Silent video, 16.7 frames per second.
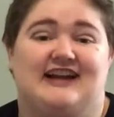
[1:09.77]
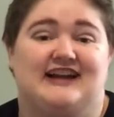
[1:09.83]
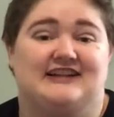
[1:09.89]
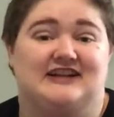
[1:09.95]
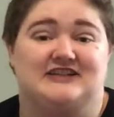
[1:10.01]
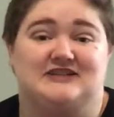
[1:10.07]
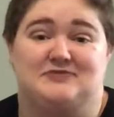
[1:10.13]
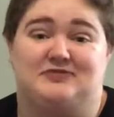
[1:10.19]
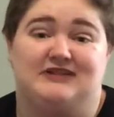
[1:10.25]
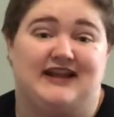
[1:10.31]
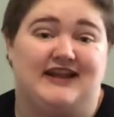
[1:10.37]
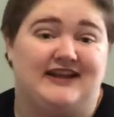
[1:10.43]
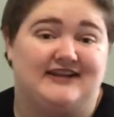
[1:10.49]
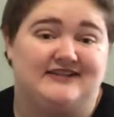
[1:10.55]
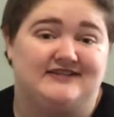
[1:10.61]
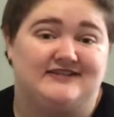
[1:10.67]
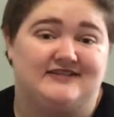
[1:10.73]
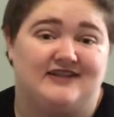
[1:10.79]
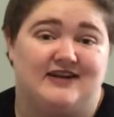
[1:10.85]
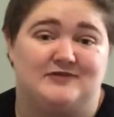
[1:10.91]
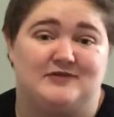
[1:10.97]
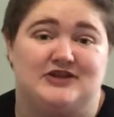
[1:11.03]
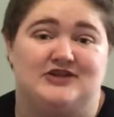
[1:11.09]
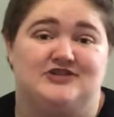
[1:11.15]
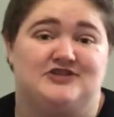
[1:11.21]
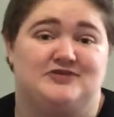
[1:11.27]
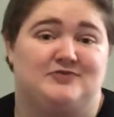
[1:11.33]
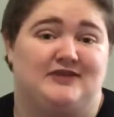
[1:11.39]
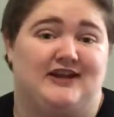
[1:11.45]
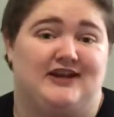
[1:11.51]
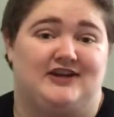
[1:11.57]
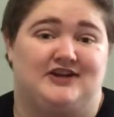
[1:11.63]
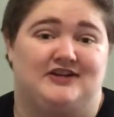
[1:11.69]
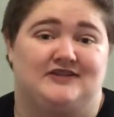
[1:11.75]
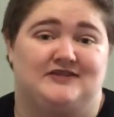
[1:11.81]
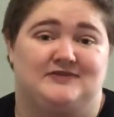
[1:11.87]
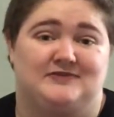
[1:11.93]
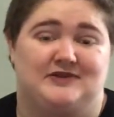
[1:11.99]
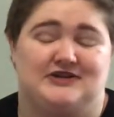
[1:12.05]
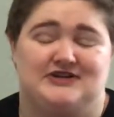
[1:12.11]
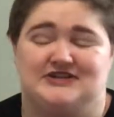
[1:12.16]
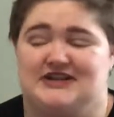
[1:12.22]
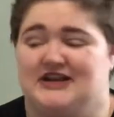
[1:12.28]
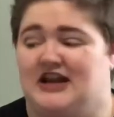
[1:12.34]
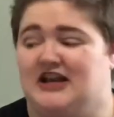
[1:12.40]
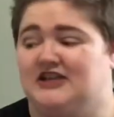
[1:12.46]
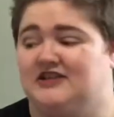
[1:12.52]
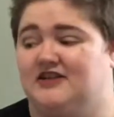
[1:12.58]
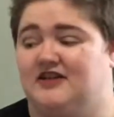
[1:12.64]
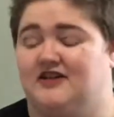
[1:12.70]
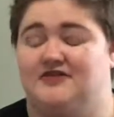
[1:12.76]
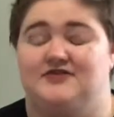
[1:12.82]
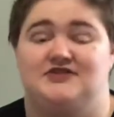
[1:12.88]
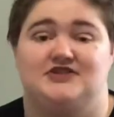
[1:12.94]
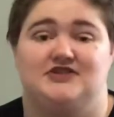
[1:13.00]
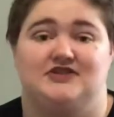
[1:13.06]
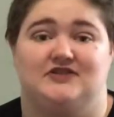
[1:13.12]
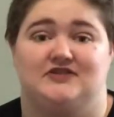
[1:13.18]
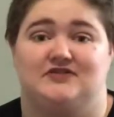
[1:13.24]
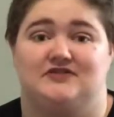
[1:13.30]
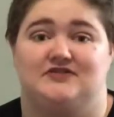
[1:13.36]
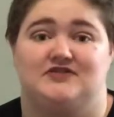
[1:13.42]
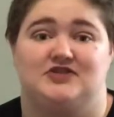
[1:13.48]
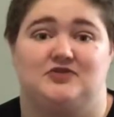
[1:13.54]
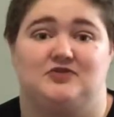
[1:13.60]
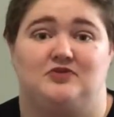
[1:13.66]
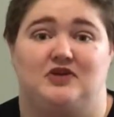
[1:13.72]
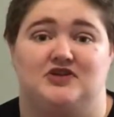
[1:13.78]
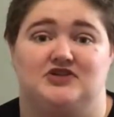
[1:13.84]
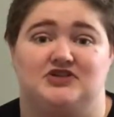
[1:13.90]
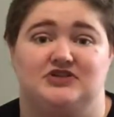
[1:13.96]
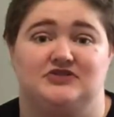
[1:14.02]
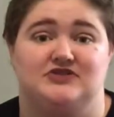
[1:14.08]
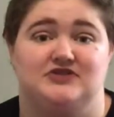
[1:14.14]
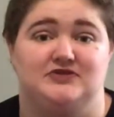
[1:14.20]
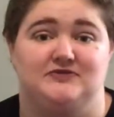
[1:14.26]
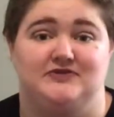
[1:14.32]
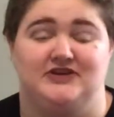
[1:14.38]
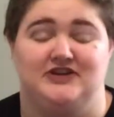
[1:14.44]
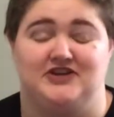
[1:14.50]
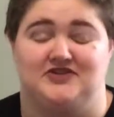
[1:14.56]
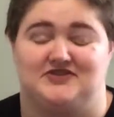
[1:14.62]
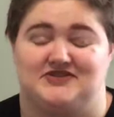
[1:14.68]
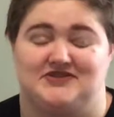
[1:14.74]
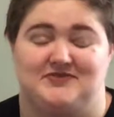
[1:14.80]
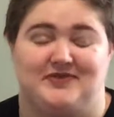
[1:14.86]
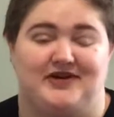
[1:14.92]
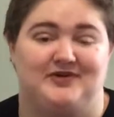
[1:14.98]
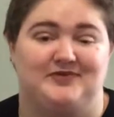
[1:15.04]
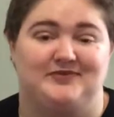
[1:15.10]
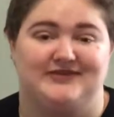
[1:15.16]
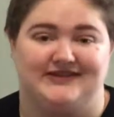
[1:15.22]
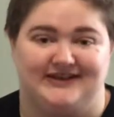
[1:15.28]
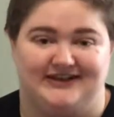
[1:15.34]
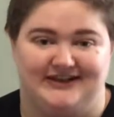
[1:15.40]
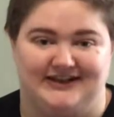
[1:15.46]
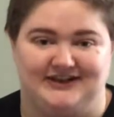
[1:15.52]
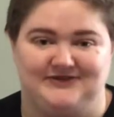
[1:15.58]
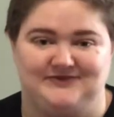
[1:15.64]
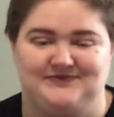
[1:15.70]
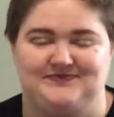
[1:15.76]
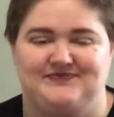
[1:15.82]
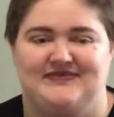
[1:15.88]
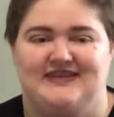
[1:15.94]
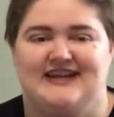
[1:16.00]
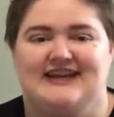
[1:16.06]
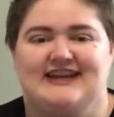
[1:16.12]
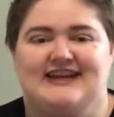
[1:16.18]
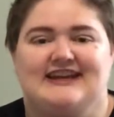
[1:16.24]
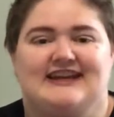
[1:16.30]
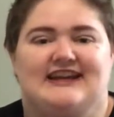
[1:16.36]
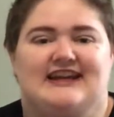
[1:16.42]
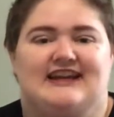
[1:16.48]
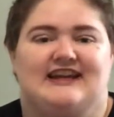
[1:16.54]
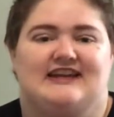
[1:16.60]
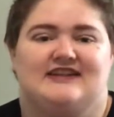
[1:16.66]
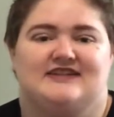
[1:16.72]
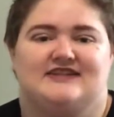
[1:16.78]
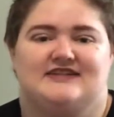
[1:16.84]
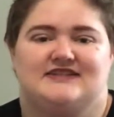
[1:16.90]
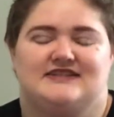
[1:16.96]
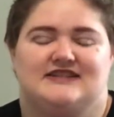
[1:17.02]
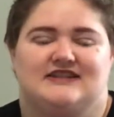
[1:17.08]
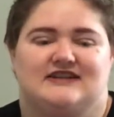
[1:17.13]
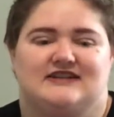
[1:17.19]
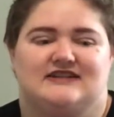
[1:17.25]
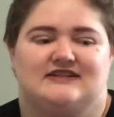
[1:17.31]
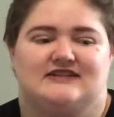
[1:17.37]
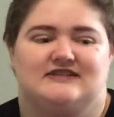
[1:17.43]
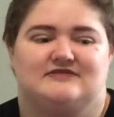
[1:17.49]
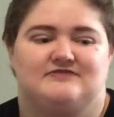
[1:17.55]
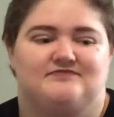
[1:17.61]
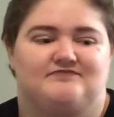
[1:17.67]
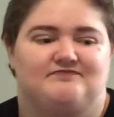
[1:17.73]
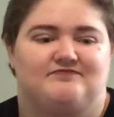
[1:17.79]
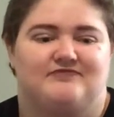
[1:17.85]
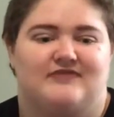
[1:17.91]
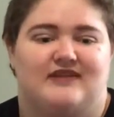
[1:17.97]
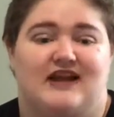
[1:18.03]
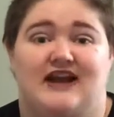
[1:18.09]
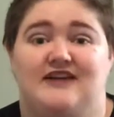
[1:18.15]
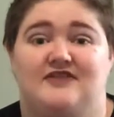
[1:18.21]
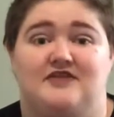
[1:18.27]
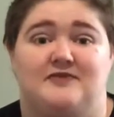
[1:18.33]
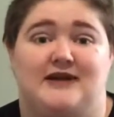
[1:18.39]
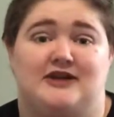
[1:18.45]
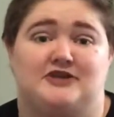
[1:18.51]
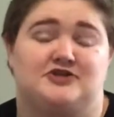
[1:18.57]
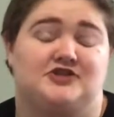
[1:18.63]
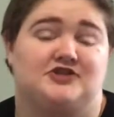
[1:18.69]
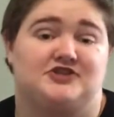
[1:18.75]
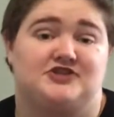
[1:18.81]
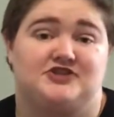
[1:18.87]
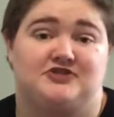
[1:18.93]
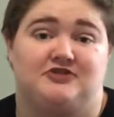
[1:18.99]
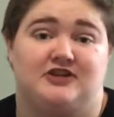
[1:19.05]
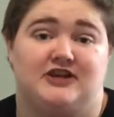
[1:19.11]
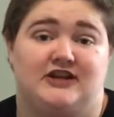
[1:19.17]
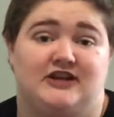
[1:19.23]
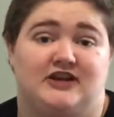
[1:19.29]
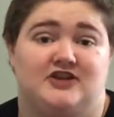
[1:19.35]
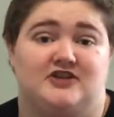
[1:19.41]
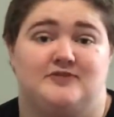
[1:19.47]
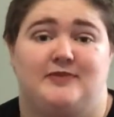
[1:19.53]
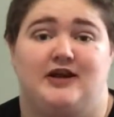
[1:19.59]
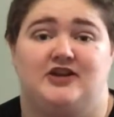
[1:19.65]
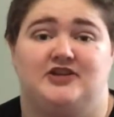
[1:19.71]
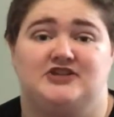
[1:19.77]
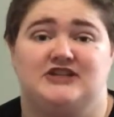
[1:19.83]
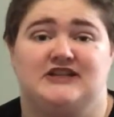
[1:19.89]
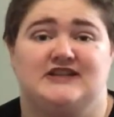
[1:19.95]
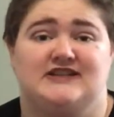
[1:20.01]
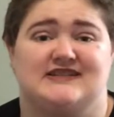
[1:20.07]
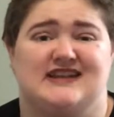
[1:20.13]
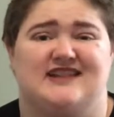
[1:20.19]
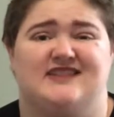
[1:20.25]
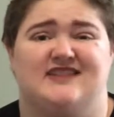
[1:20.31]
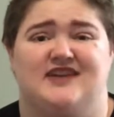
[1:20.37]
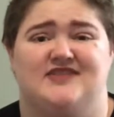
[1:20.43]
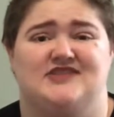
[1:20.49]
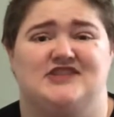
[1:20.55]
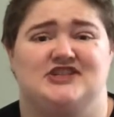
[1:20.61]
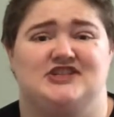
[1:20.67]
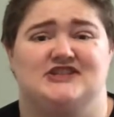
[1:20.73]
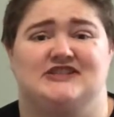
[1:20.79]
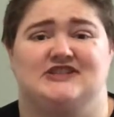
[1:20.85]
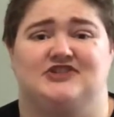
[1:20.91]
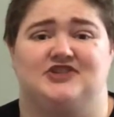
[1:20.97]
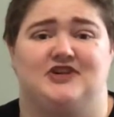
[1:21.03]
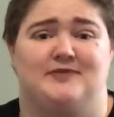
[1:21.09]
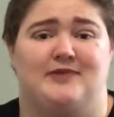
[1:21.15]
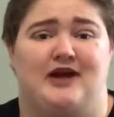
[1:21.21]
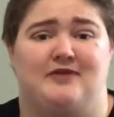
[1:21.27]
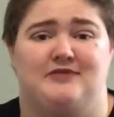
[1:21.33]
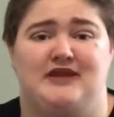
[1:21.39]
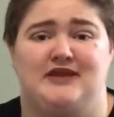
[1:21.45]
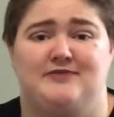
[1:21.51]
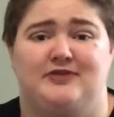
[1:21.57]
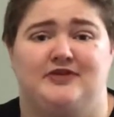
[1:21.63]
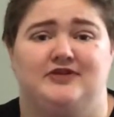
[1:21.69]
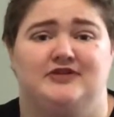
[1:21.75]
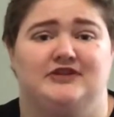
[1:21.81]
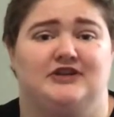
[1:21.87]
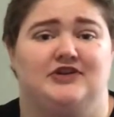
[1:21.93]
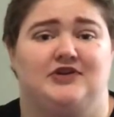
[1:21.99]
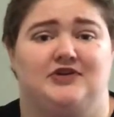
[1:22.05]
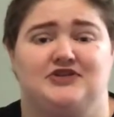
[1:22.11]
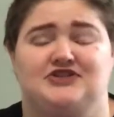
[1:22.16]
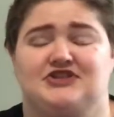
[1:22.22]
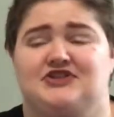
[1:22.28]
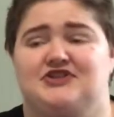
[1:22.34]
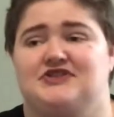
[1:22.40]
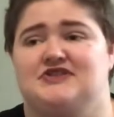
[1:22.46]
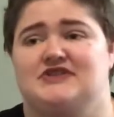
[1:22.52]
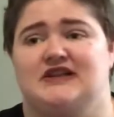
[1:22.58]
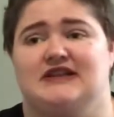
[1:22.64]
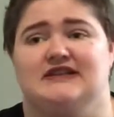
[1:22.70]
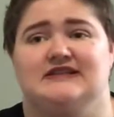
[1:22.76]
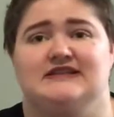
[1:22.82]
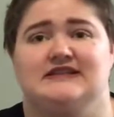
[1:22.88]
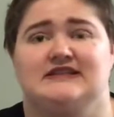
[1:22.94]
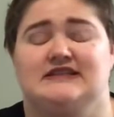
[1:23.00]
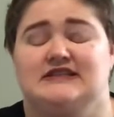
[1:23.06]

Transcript: like to plan. I'm a huge planner person. I love to watch YouTube videos about planning. And I have a bachelor's degree in anthropology because I love to just learn about people and cultures and,